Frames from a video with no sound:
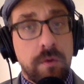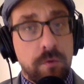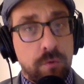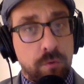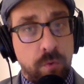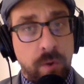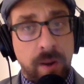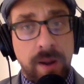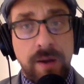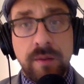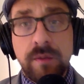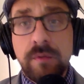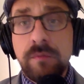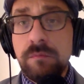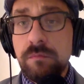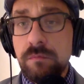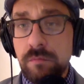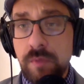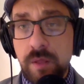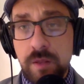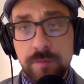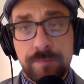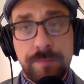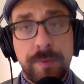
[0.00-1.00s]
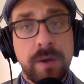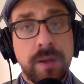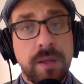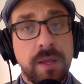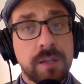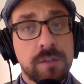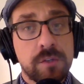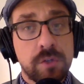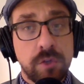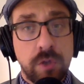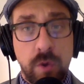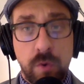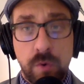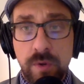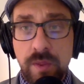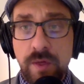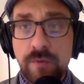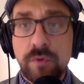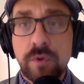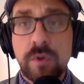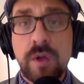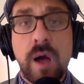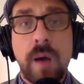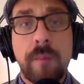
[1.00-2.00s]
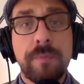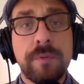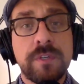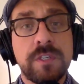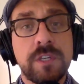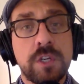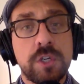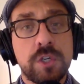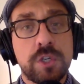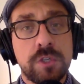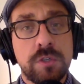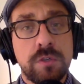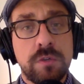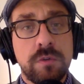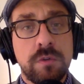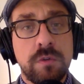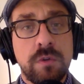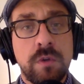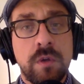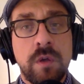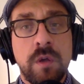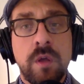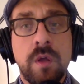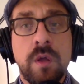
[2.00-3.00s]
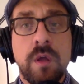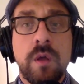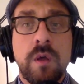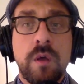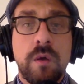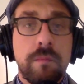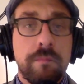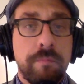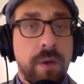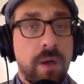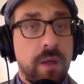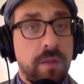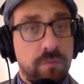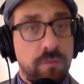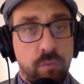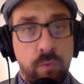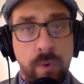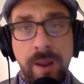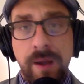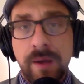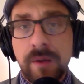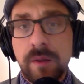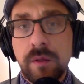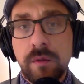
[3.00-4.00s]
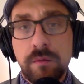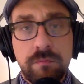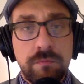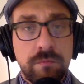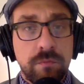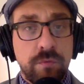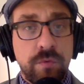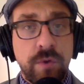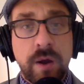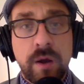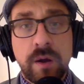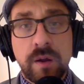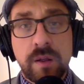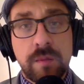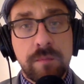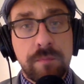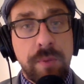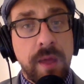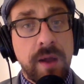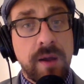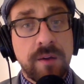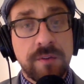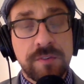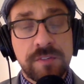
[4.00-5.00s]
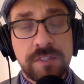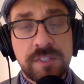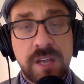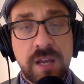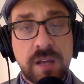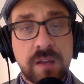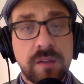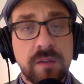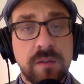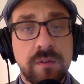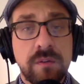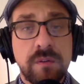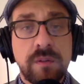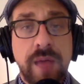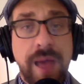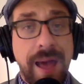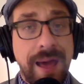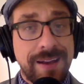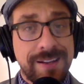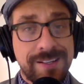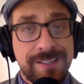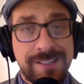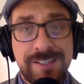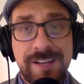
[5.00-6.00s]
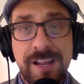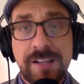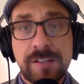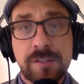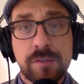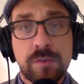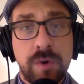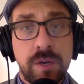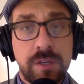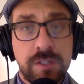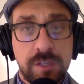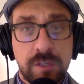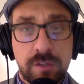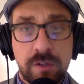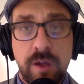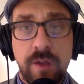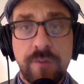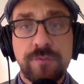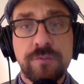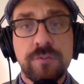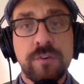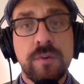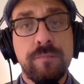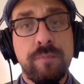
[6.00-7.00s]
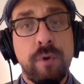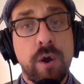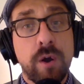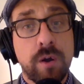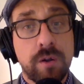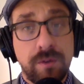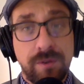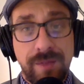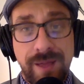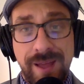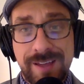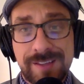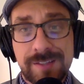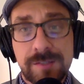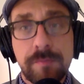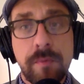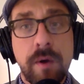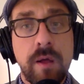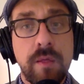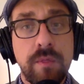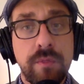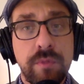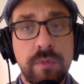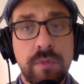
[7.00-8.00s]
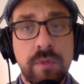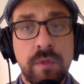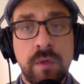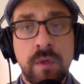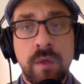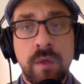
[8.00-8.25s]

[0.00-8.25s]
Granted, it's been against lower level competition, but ran a very competitive second at a stakes race at Gulfstream Park last month.